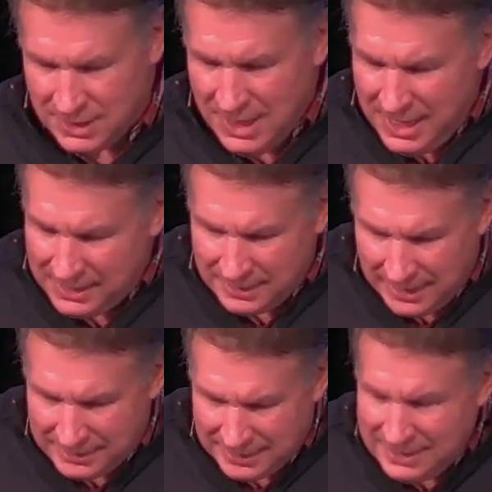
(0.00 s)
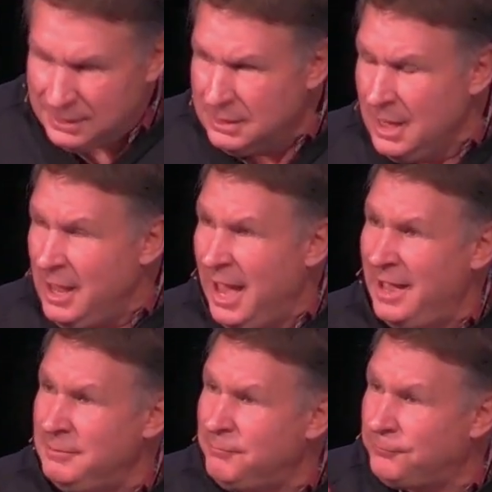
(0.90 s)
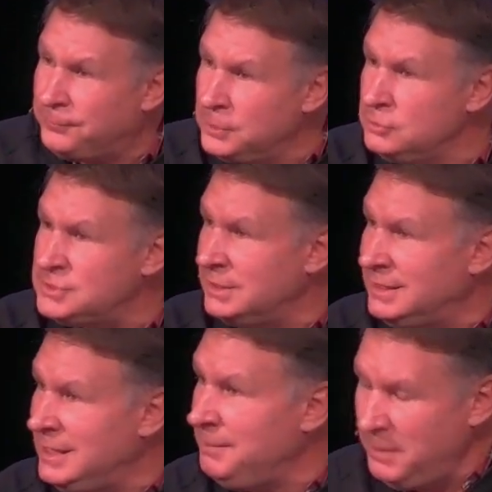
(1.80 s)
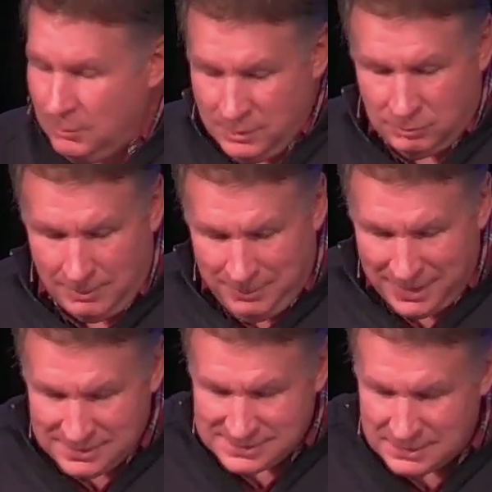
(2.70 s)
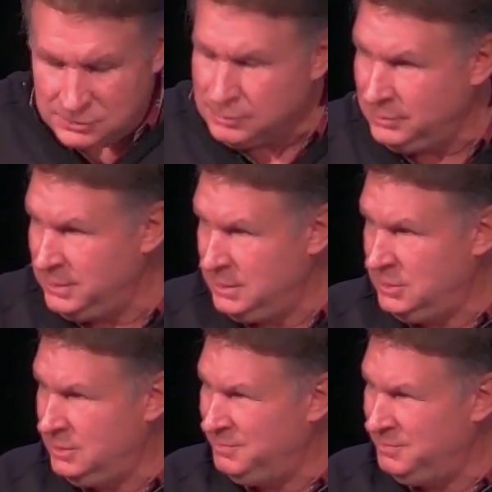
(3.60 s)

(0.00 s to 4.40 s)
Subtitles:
and he'd had fruits in keeping with repentance. That's really good, but